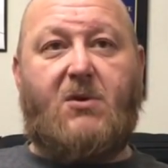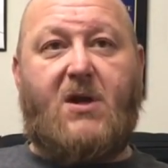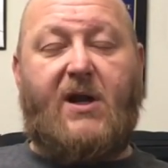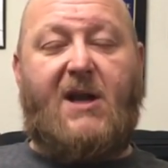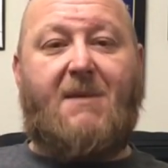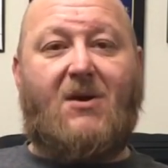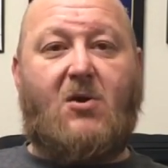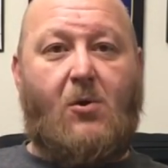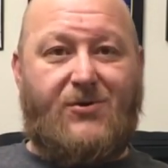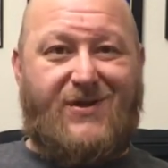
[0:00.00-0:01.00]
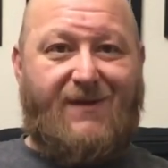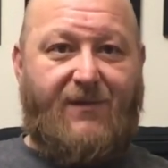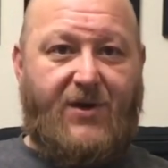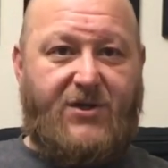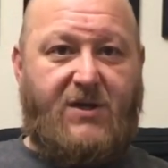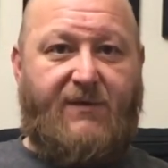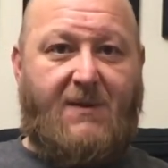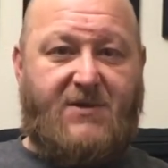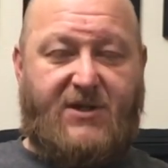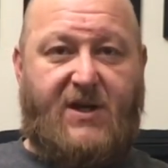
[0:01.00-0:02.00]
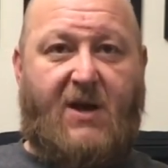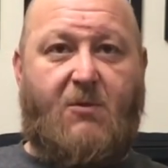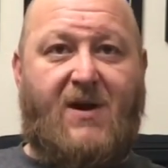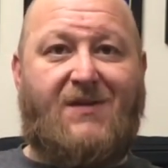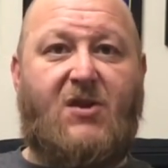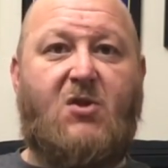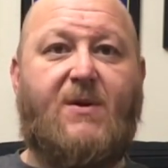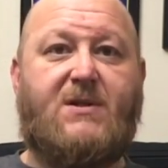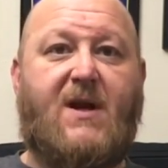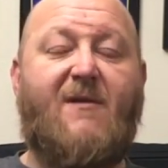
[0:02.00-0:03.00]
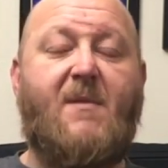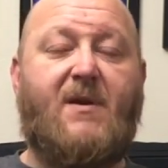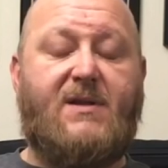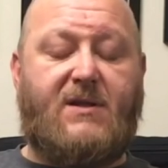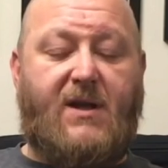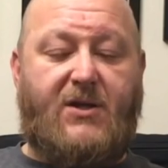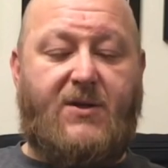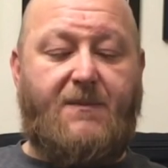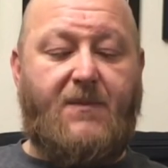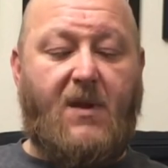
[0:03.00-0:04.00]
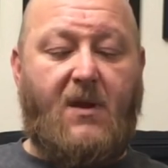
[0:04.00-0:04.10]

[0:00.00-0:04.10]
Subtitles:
we're talking about Colt's definition of M16A1, not the U.S. government designation.